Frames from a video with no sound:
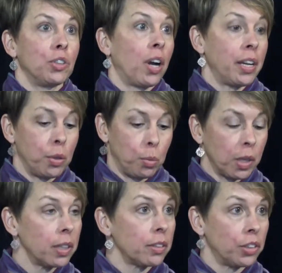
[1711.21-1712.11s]
trying to
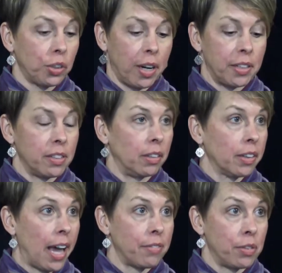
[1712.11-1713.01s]
work, they're trying to
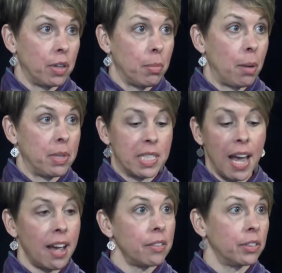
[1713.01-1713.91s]
look after their mom and
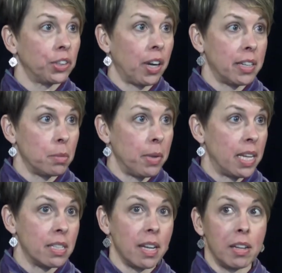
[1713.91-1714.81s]
dad, they're trying to
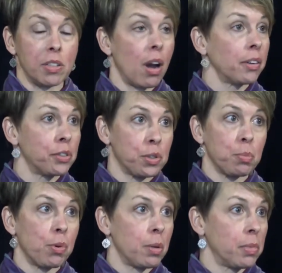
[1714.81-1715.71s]
maintain doctor's
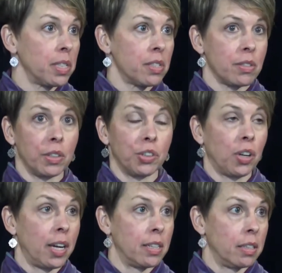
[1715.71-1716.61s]
appointments, they're
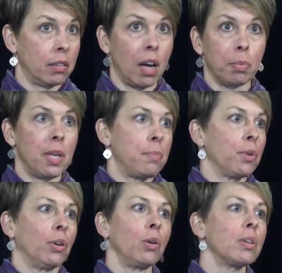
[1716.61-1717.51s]
trying to upkeep
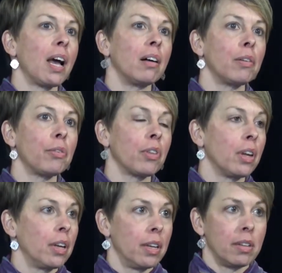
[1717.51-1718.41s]
their own health.
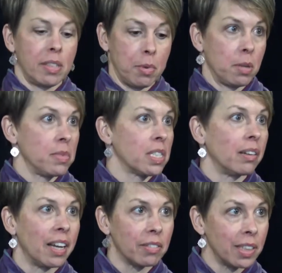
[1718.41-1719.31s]
Some of them
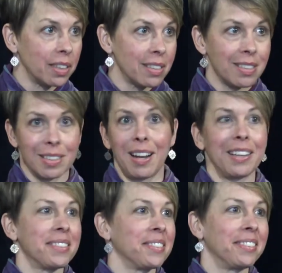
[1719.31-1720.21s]
still have kids in
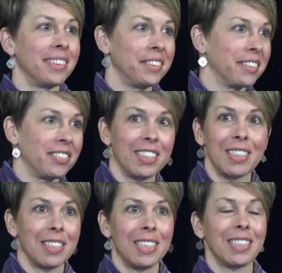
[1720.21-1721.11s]
high school and
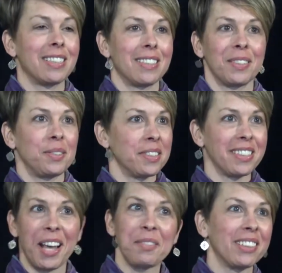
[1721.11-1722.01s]
university. It's this whole
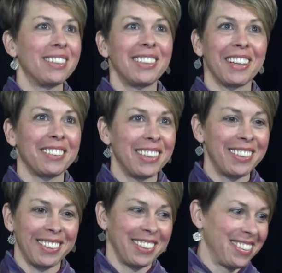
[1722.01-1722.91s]
sandwich
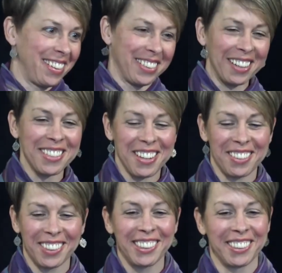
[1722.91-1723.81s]
generation. There's our next
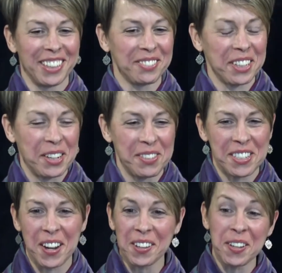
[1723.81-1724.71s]
generation that we're going to be
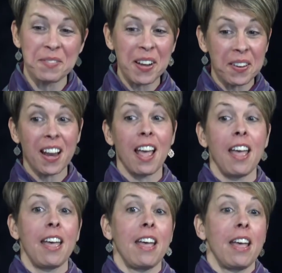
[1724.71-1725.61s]
talking about.
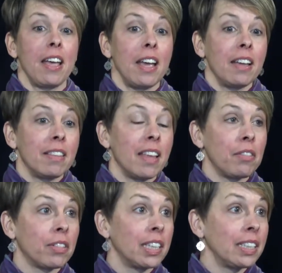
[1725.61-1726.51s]
yeah. And
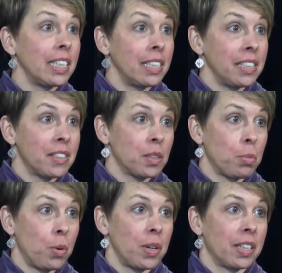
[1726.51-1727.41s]
they really need
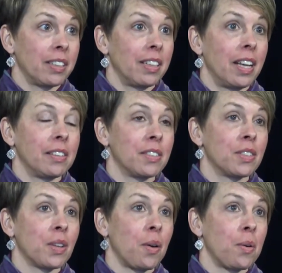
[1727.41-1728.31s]
support. And
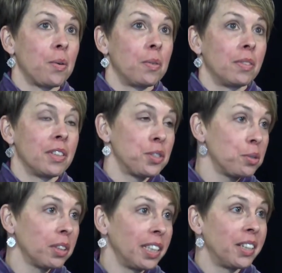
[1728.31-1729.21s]
so the
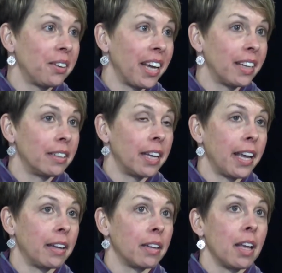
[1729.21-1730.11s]
two really go hand in
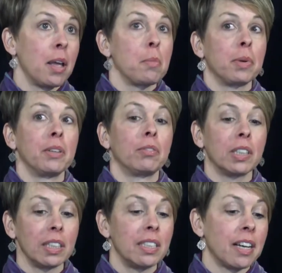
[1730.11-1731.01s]
hand. But it
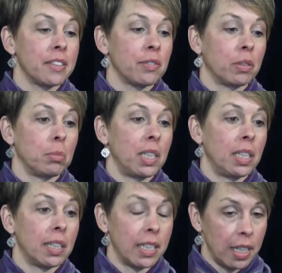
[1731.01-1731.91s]
really does for
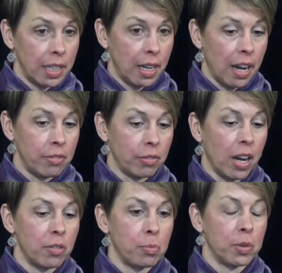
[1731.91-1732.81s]
me. It, it, I've,
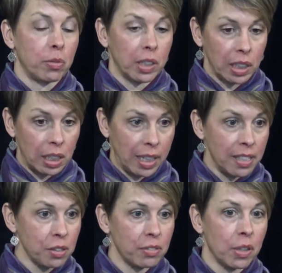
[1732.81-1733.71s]
I've been really
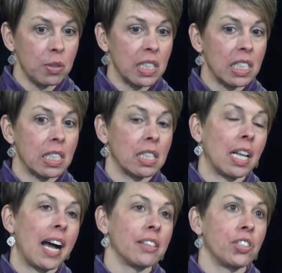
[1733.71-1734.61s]
laser focused the
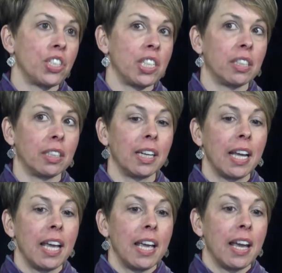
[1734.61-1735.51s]
last year.
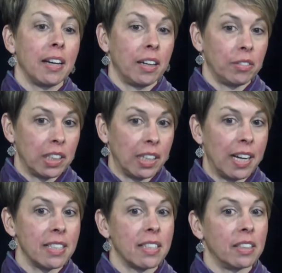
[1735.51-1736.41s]
And I
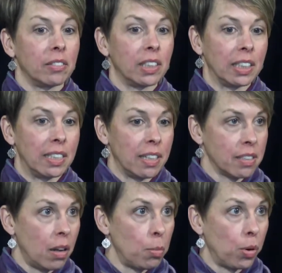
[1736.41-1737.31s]
realize that it really
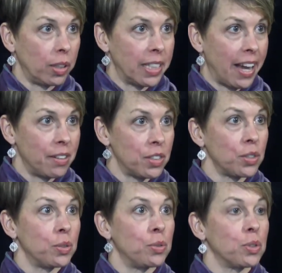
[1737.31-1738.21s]
does all boil down
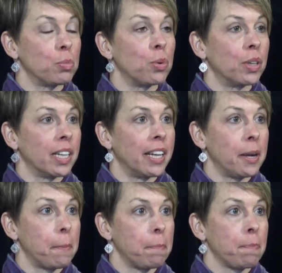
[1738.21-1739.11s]
to
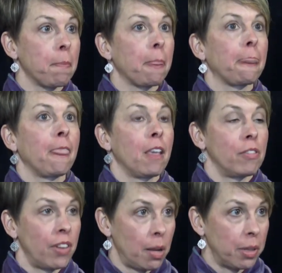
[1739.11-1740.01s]
supporting
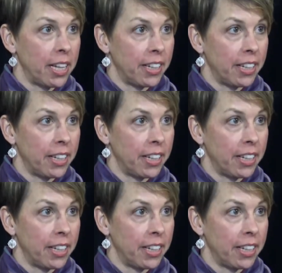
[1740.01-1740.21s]
family